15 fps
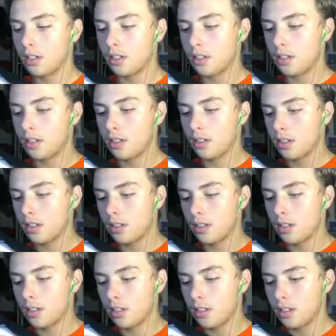
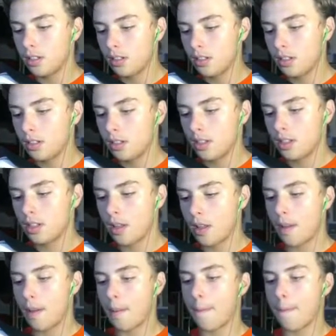
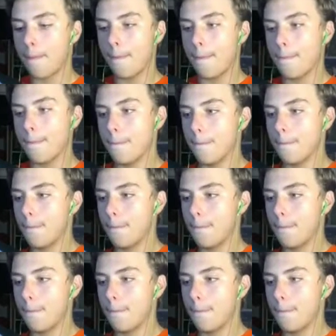(silence)